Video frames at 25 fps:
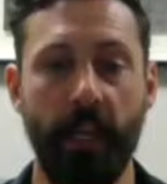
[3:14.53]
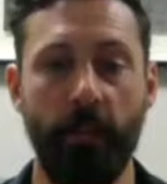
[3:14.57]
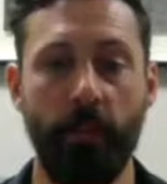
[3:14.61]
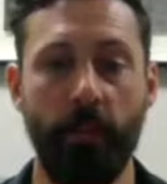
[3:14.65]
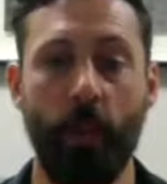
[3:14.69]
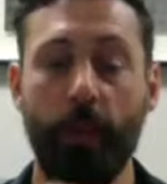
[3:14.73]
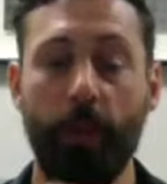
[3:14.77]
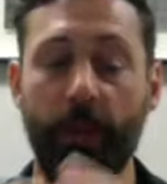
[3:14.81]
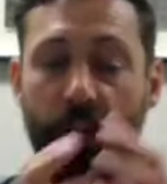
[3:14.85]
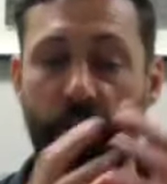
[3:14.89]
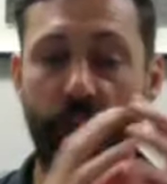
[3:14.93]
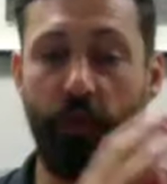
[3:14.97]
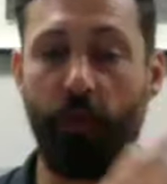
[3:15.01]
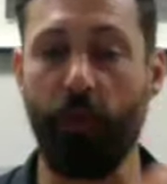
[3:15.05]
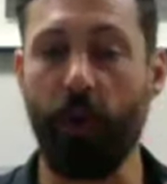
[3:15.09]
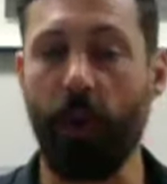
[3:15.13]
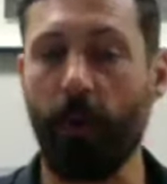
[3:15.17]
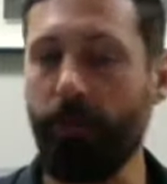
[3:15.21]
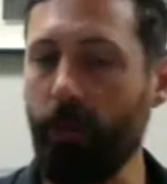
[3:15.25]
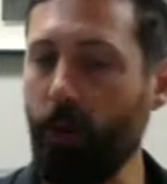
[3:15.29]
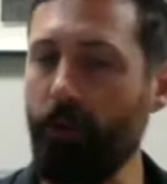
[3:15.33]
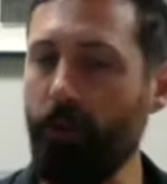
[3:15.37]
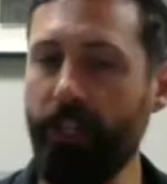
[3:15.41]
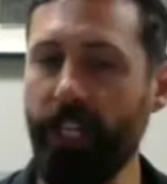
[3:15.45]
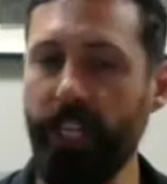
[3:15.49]
When we chew
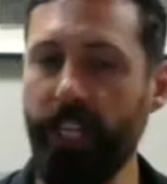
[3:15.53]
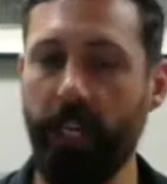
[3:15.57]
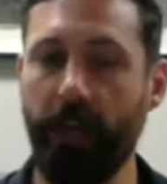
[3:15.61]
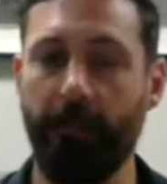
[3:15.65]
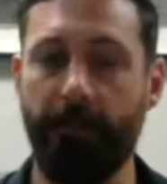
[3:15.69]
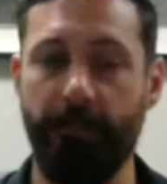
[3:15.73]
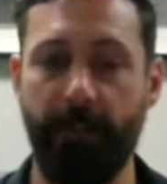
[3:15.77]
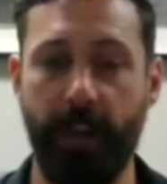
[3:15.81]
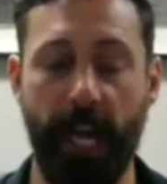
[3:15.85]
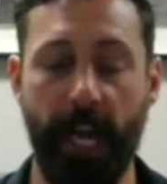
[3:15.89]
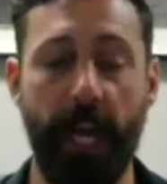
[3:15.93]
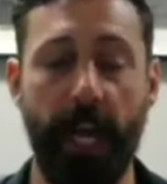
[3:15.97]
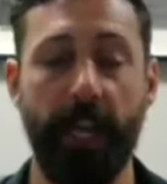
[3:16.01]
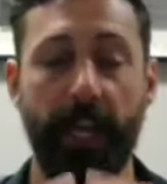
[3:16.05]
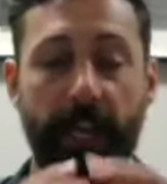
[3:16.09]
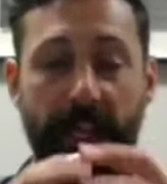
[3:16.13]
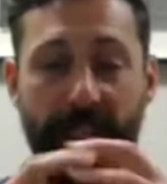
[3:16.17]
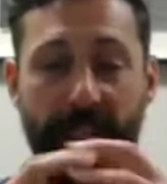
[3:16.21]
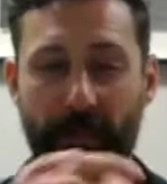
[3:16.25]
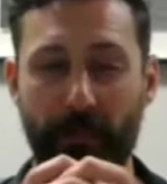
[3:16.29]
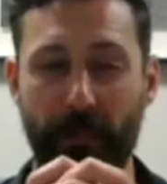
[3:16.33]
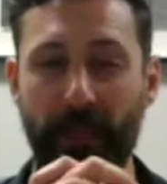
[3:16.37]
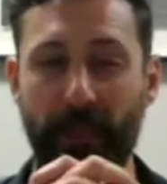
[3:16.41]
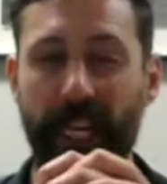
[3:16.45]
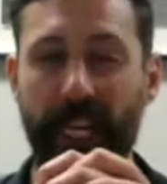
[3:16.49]
our protein and fat,
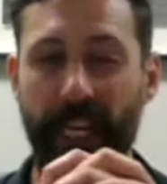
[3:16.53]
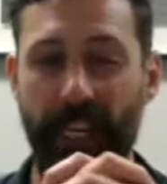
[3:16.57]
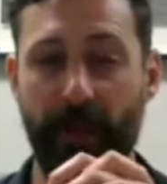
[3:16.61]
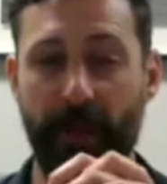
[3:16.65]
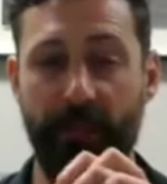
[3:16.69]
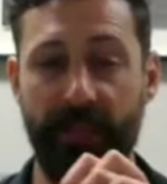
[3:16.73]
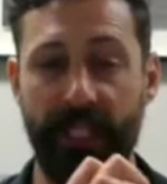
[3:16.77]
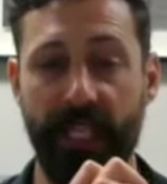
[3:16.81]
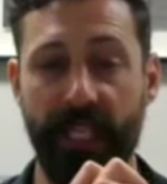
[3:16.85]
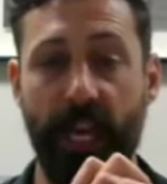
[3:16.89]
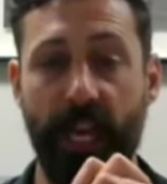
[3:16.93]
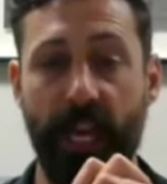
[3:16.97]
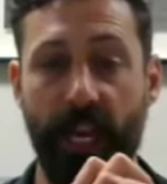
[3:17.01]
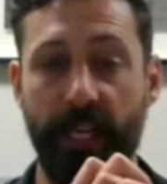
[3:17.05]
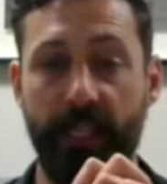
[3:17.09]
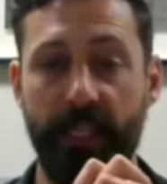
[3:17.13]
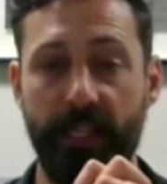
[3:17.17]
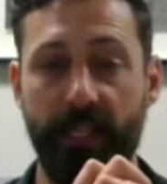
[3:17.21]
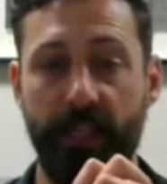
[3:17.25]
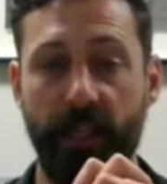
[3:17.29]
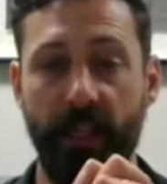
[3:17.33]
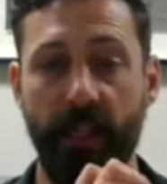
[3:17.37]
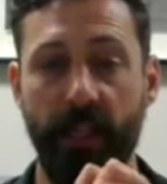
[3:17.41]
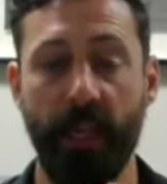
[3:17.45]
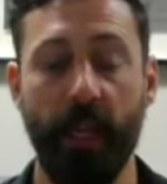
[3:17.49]
it's medium
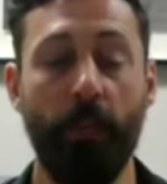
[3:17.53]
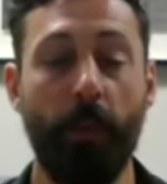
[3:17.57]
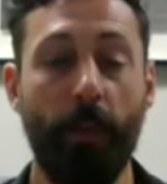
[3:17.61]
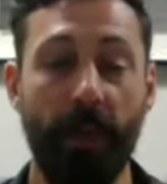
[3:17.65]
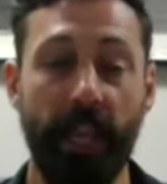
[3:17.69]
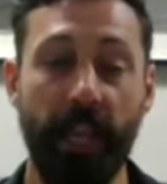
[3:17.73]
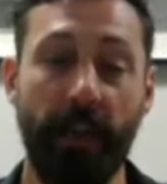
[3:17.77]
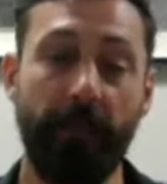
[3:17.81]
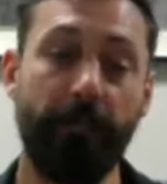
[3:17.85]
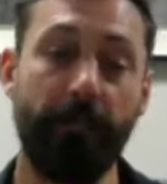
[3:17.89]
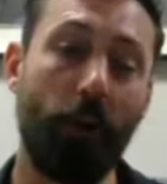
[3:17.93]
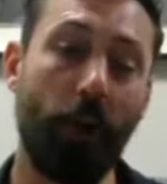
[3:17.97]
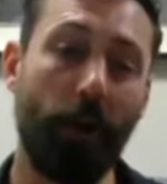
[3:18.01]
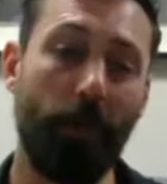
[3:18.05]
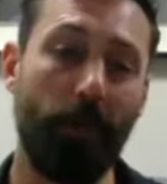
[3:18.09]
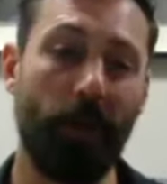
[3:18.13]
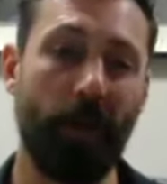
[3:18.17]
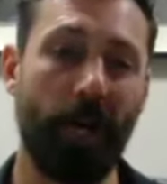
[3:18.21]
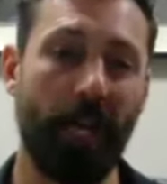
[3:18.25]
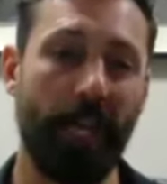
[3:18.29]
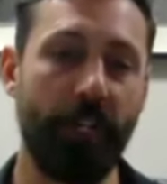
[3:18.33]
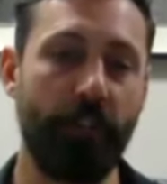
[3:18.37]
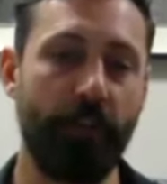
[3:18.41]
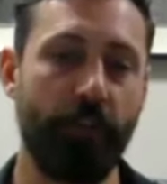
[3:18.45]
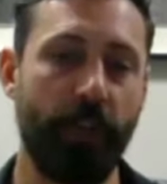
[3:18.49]
size. And when we have
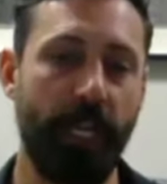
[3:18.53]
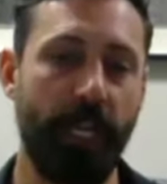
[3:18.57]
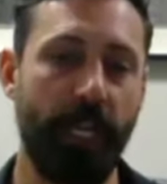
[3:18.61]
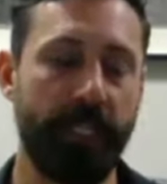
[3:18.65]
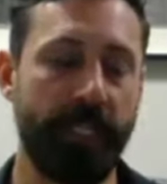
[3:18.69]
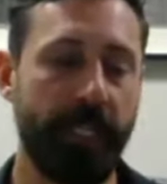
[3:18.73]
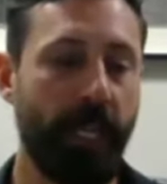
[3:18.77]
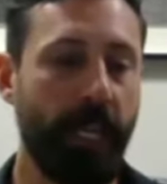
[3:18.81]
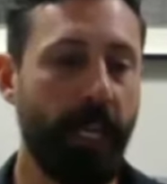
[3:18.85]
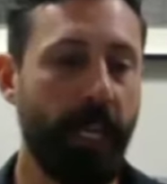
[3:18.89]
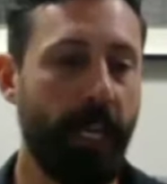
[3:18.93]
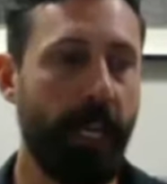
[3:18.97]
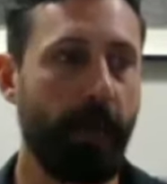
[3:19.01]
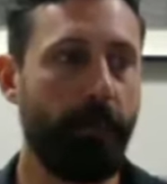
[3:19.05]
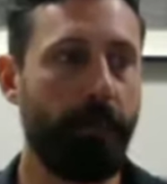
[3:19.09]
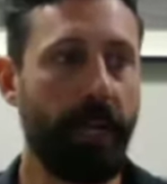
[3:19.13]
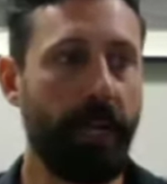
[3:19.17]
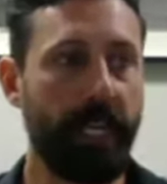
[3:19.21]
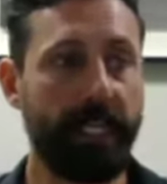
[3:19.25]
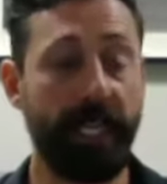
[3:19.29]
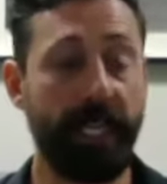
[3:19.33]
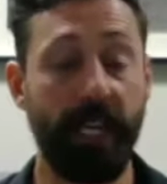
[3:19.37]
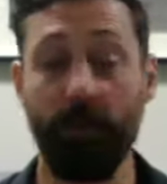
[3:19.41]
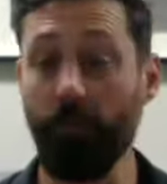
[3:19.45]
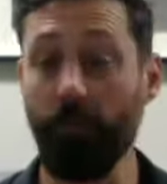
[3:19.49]
carbohydrates, it
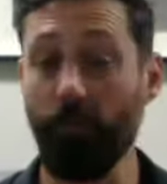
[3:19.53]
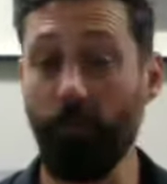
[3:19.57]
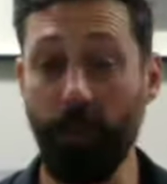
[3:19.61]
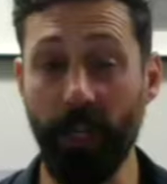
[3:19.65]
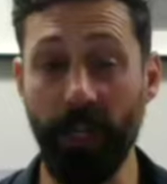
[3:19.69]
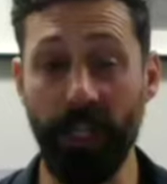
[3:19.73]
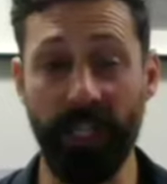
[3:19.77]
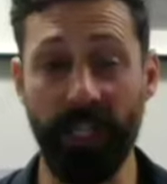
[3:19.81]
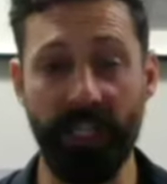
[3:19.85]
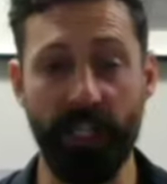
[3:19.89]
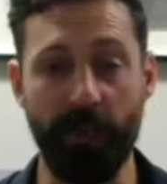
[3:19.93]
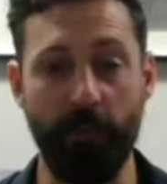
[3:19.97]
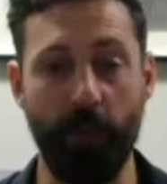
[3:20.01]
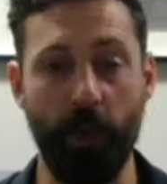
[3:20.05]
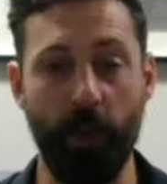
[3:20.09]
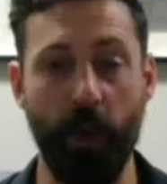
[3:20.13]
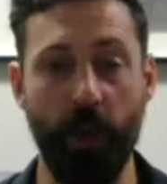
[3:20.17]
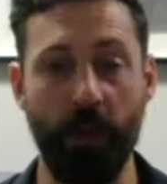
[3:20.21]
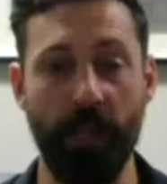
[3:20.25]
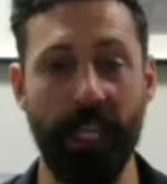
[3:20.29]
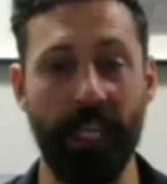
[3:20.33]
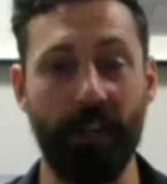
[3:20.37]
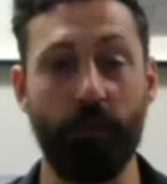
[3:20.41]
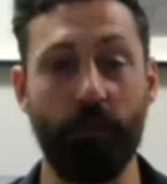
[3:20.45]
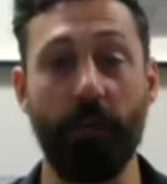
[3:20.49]
breaks down really
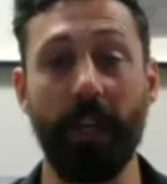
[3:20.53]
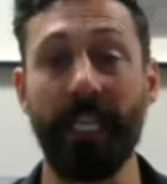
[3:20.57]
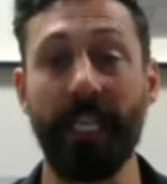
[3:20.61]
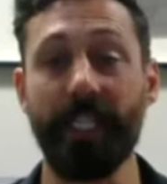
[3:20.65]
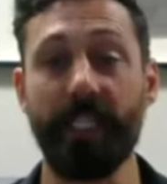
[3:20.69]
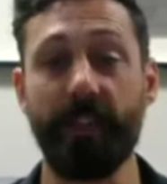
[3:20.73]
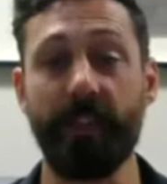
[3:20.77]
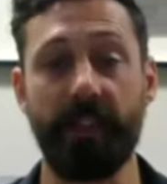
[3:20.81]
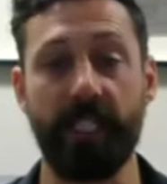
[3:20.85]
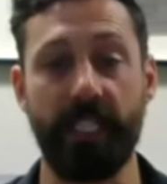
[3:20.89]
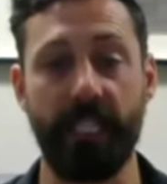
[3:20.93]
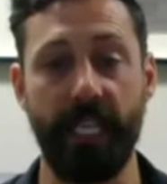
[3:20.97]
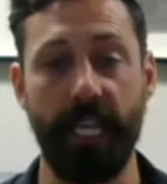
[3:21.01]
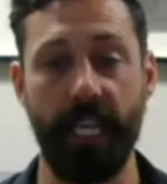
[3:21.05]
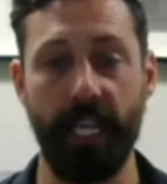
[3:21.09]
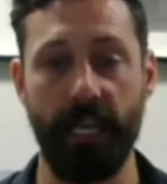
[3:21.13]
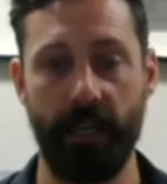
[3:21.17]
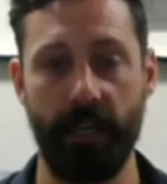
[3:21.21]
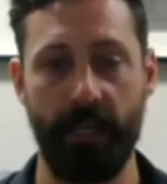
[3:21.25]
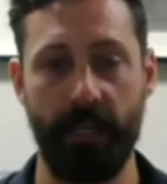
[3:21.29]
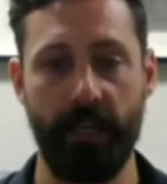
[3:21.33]
small, like grains of sand.